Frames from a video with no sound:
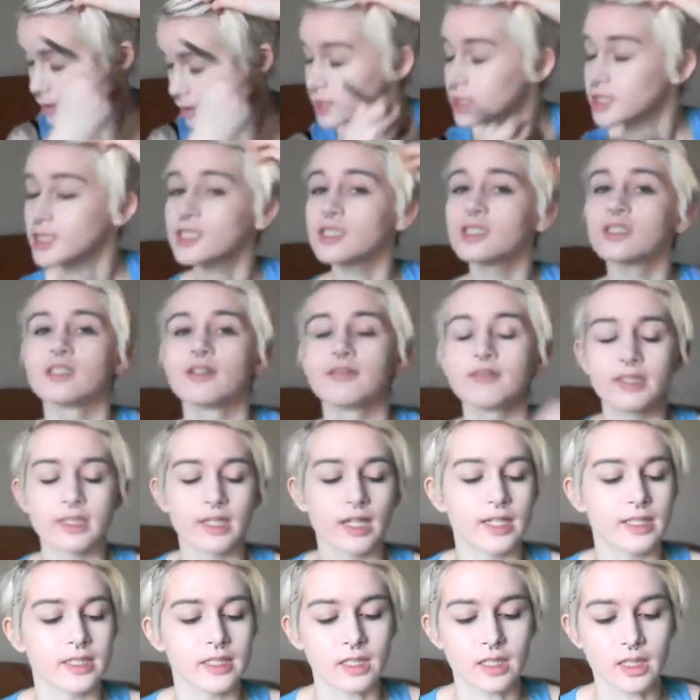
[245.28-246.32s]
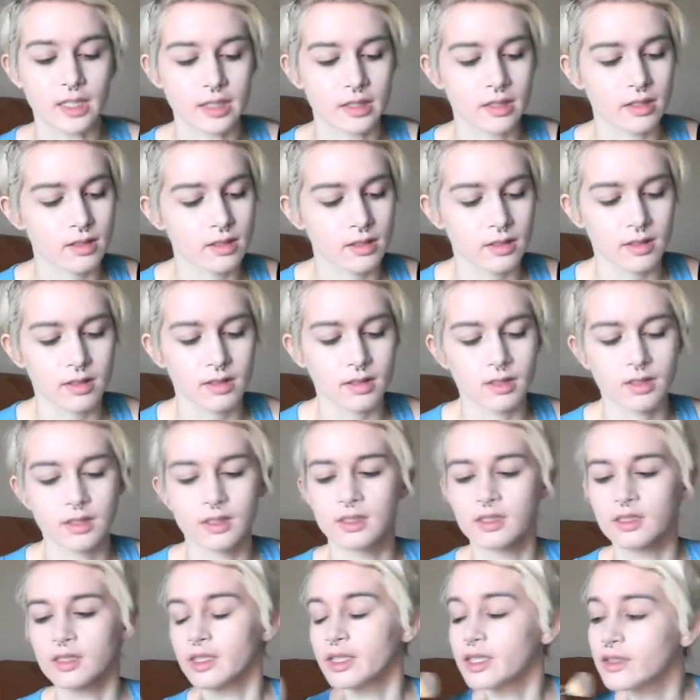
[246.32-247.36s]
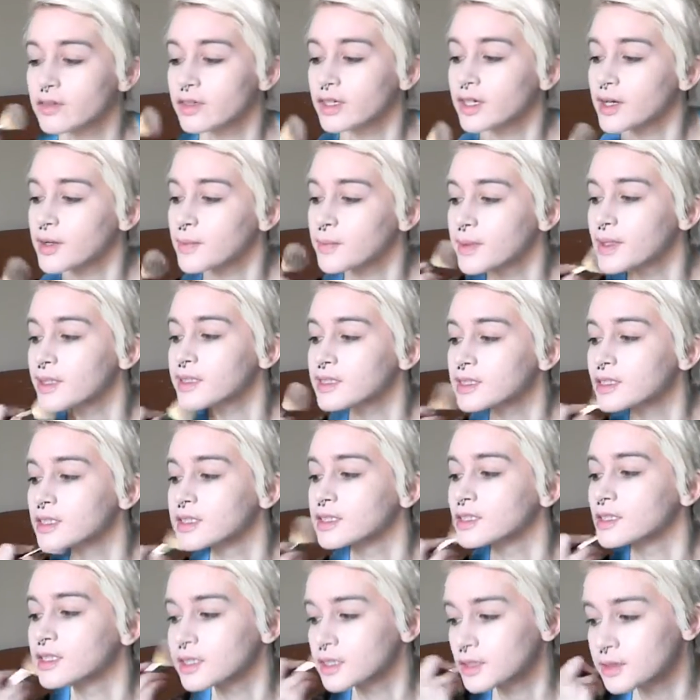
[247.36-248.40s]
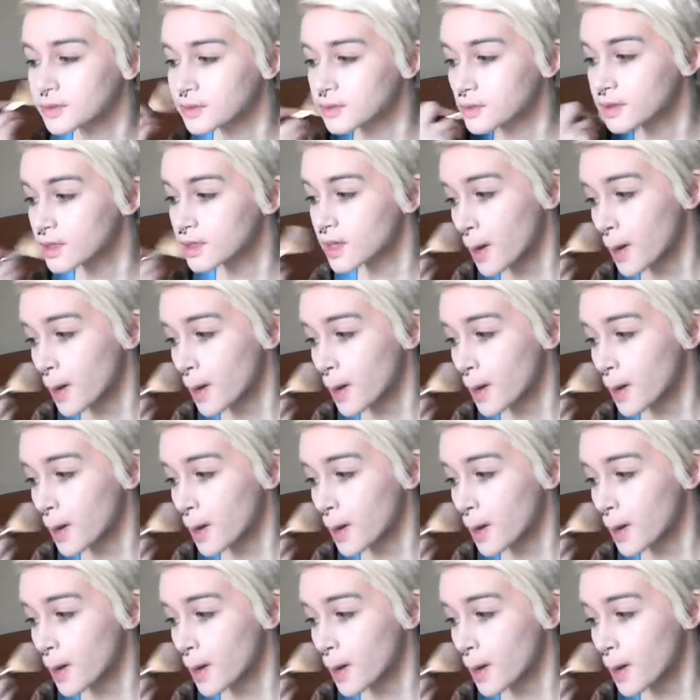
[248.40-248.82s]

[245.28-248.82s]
it's just enough to kind of like even out my skin tone,